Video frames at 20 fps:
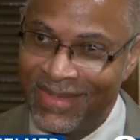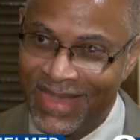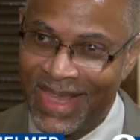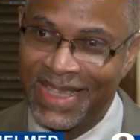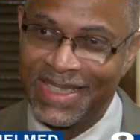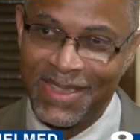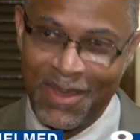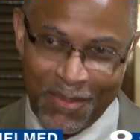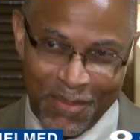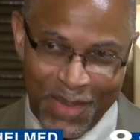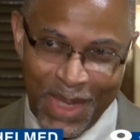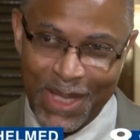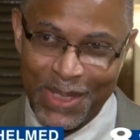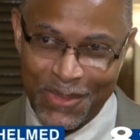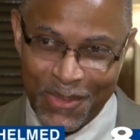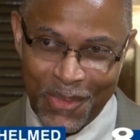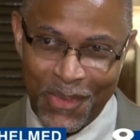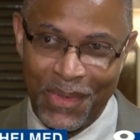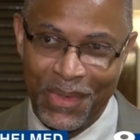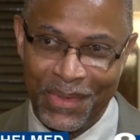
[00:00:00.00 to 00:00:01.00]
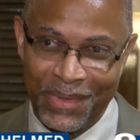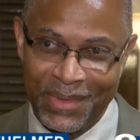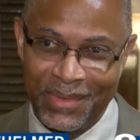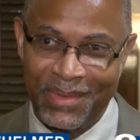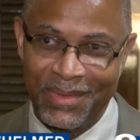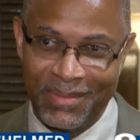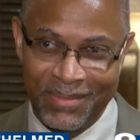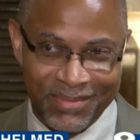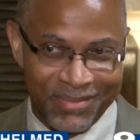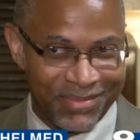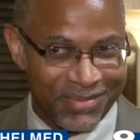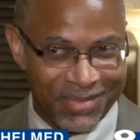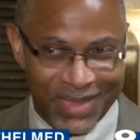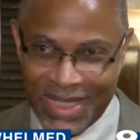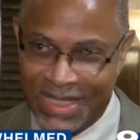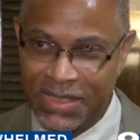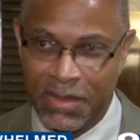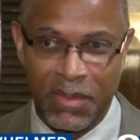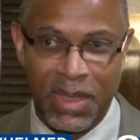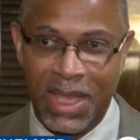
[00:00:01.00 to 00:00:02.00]
That's the best word.
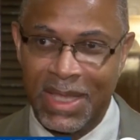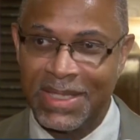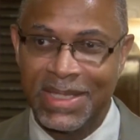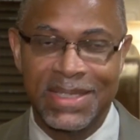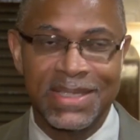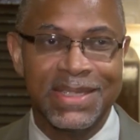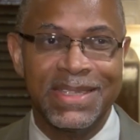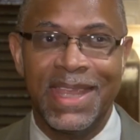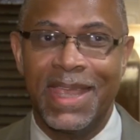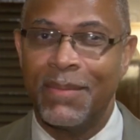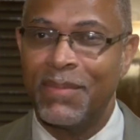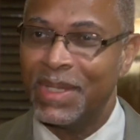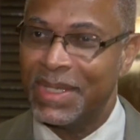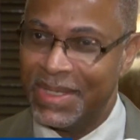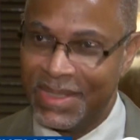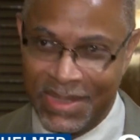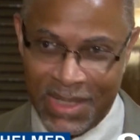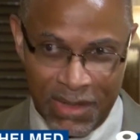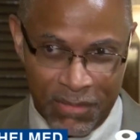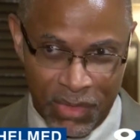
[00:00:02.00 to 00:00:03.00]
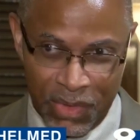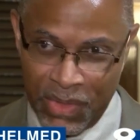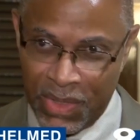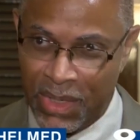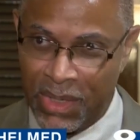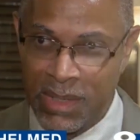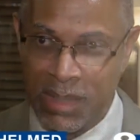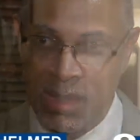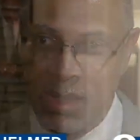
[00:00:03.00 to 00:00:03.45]
That's the, it just damages everything.